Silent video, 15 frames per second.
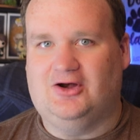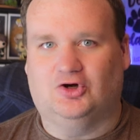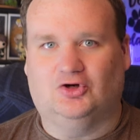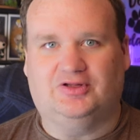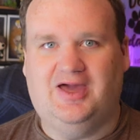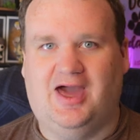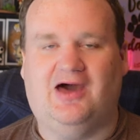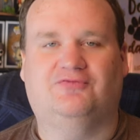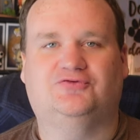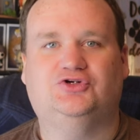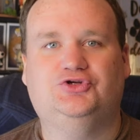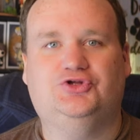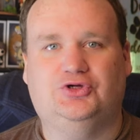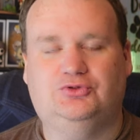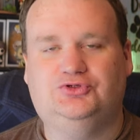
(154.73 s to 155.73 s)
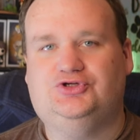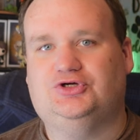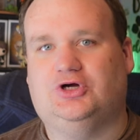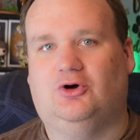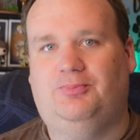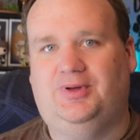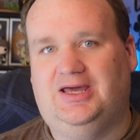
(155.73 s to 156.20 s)
early afternoon to
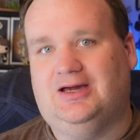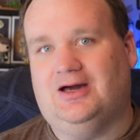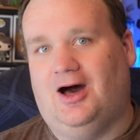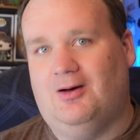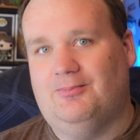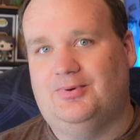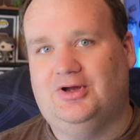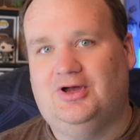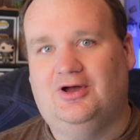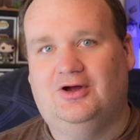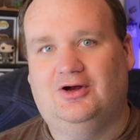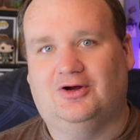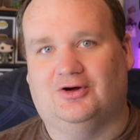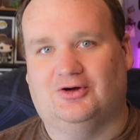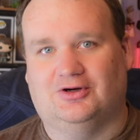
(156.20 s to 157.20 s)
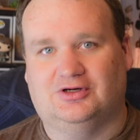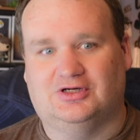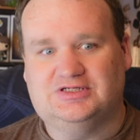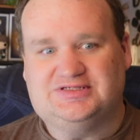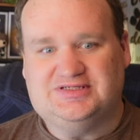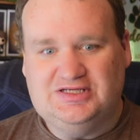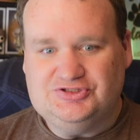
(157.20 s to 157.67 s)
go pick up
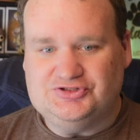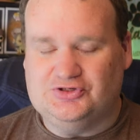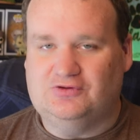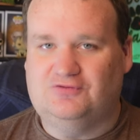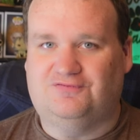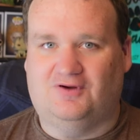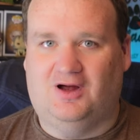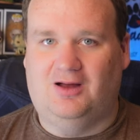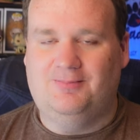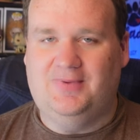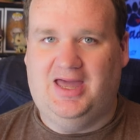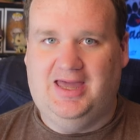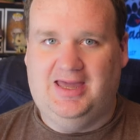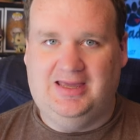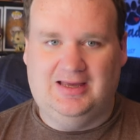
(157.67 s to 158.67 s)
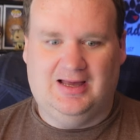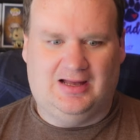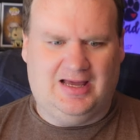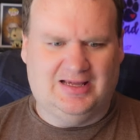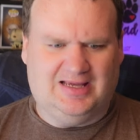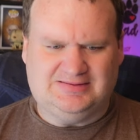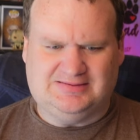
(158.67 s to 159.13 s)
her sister from a,
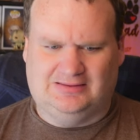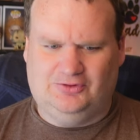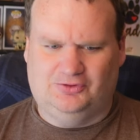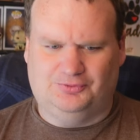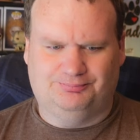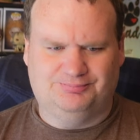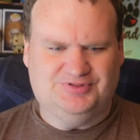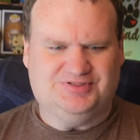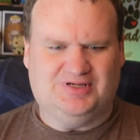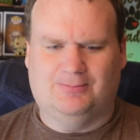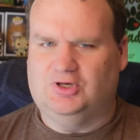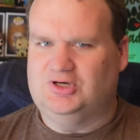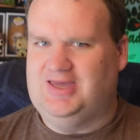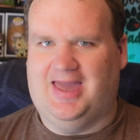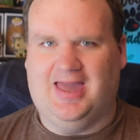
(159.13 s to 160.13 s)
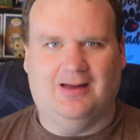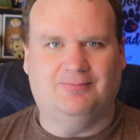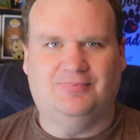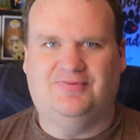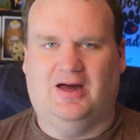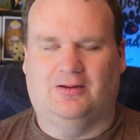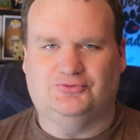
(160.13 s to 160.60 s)
I guess, a little summer
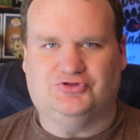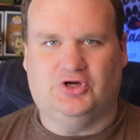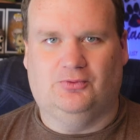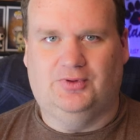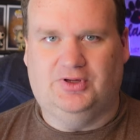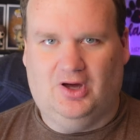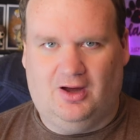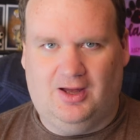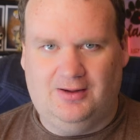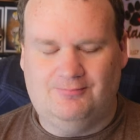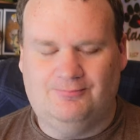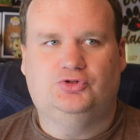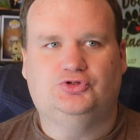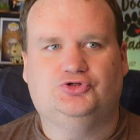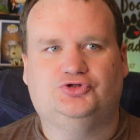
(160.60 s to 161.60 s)
camp that was going on.